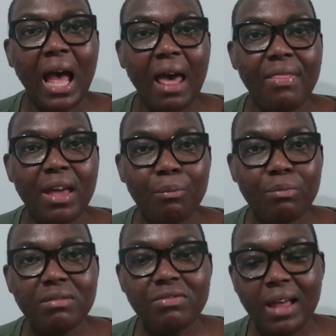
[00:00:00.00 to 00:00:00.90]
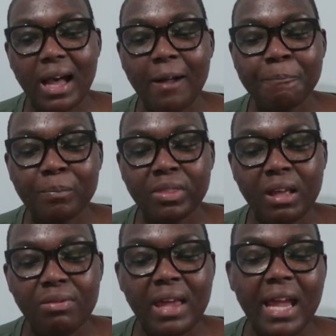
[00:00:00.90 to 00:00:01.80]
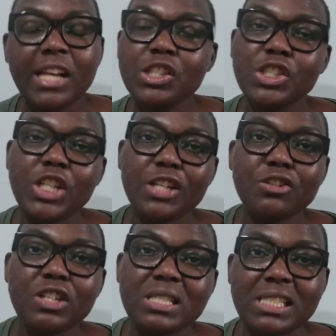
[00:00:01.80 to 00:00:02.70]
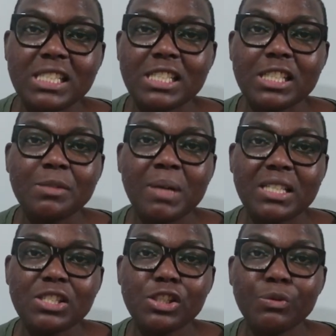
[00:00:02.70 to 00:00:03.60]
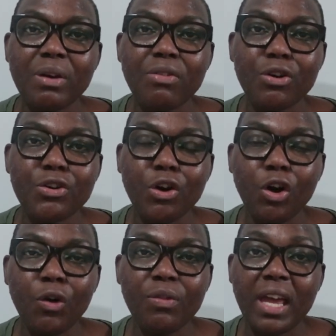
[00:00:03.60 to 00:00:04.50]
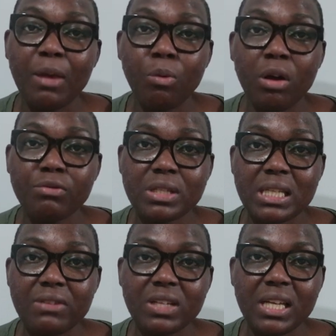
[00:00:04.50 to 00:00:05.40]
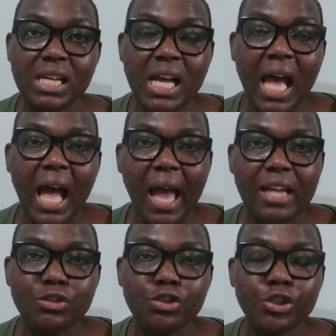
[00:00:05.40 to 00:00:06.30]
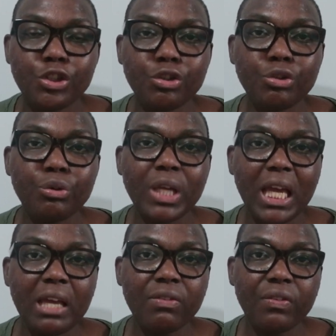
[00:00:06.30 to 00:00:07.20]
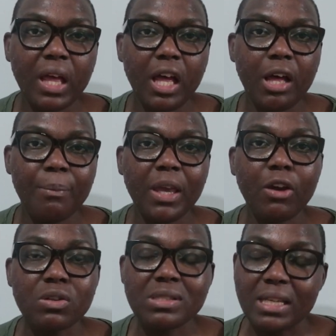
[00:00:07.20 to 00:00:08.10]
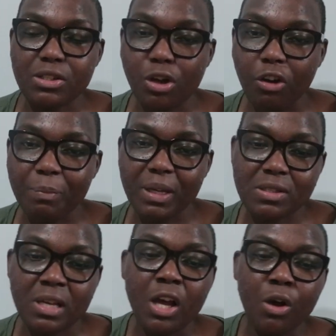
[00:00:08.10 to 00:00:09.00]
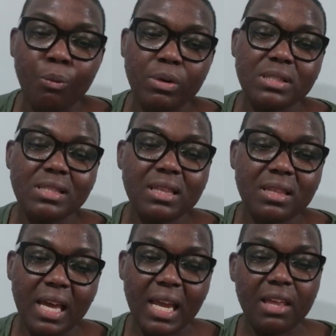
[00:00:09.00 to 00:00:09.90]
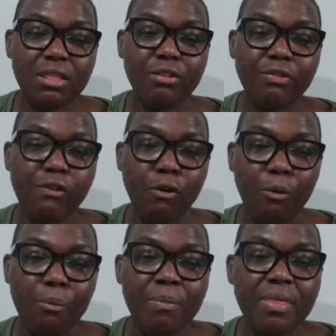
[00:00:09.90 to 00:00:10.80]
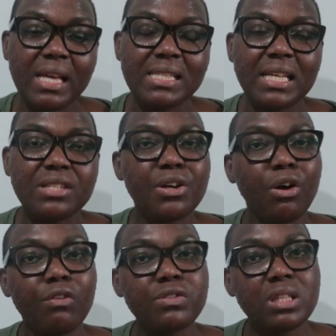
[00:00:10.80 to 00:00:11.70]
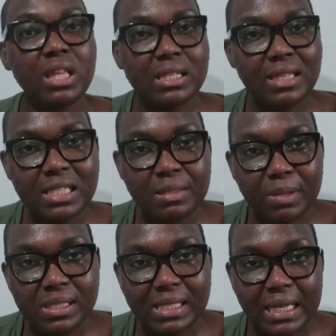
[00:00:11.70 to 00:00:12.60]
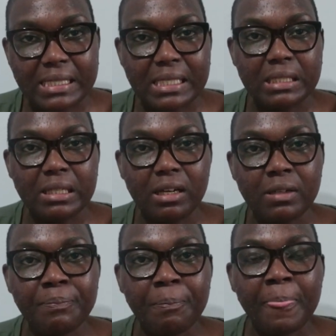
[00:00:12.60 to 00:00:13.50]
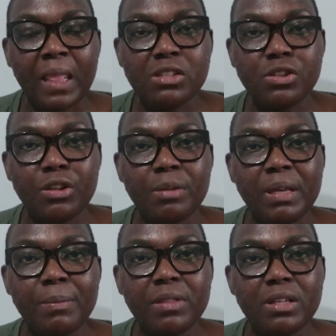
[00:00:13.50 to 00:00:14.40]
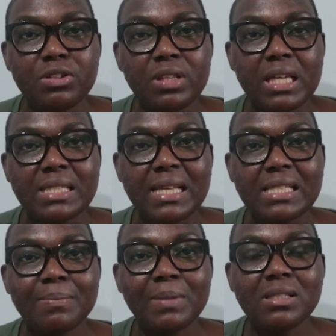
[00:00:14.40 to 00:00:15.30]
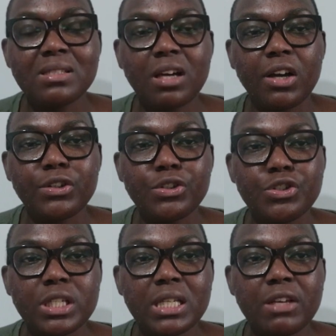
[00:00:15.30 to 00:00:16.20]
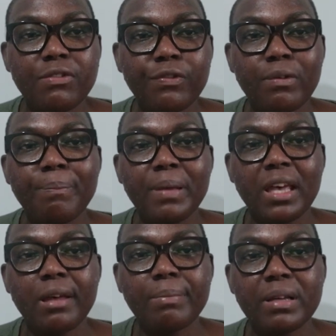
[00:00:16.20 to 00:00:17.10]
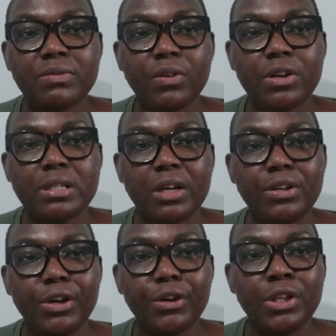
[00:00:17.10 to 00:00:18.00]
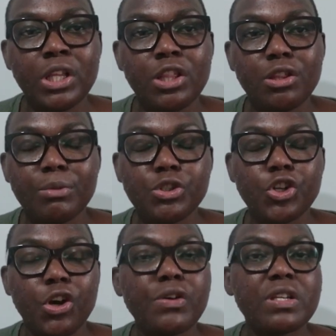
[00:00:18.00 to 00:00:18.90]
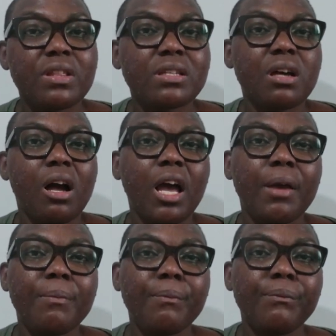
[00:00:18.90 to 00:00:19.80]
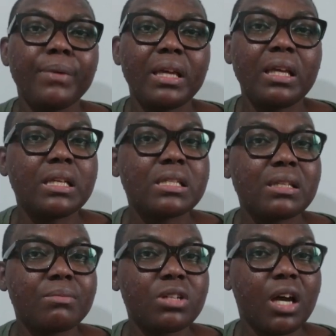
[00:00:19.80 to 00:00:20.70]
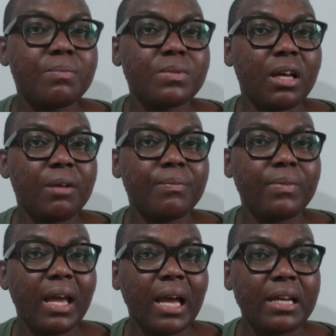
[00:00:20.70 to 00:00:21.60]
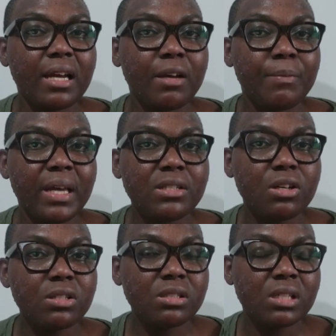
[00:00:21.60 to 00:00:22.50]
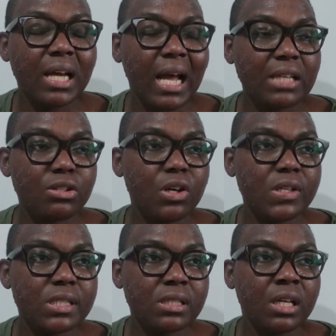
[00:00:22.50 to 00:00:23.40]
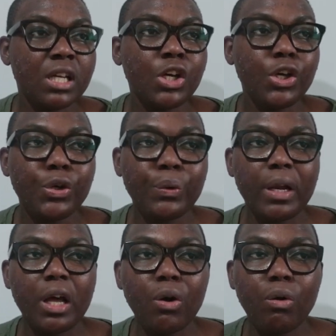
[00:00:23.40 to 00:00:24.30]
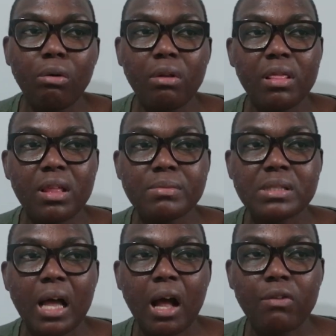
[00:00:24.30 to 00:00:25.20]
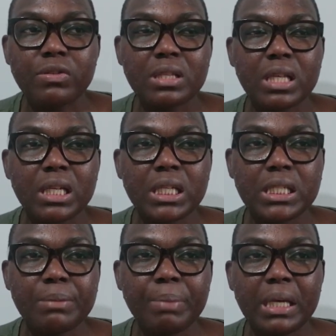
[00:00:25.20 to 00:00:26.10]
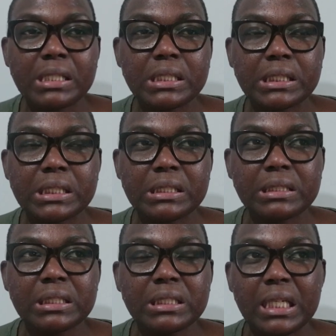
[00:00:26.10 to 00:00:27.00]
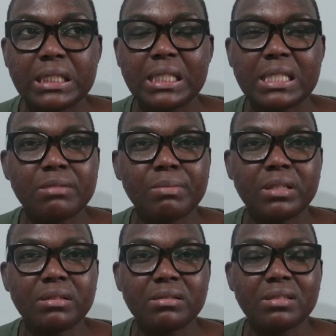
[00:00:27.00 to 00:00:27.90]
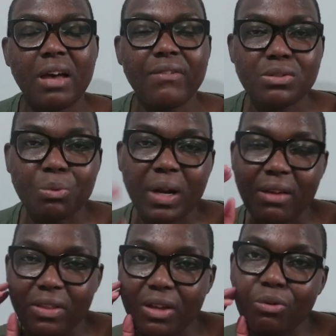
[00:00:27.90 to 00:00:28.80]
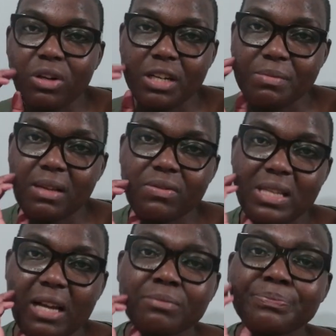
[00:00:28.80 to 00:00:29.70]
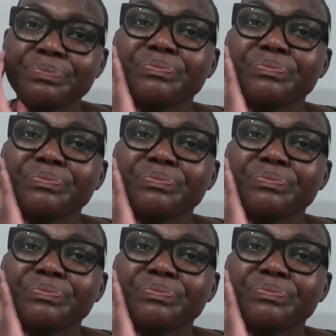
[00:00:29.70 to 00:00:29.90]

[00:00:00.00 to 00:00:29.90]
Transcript: And then with that, they actually checked on the system as to whether or not they, one, received it, and two, if it got sent off. Because once they get the form, they send it off to the assessment center. So the people that do the assessments are usually, for PIP, as far as I know, the majority of the time is sometimes ATOS, who are now calling themselves the Independent Assessment Service, or whatever they're calling themselves now.